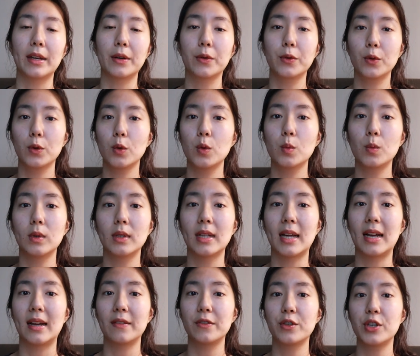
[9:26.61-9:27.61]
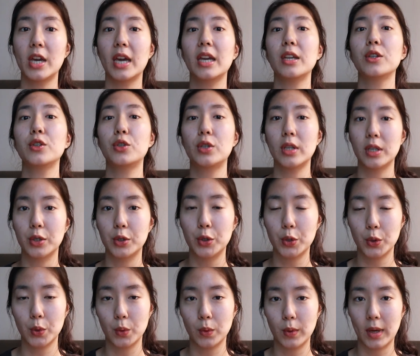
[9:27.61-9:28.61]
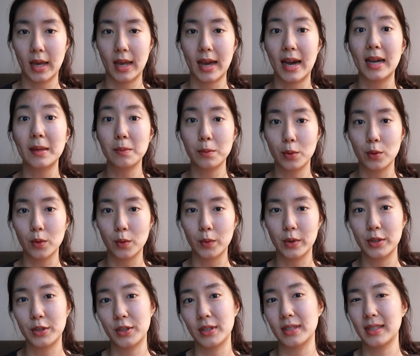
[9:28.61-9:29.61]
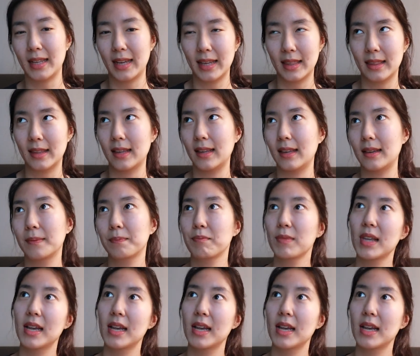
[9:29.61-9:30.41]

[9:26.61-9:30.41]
and groom will have changed into a hanbok, which is like the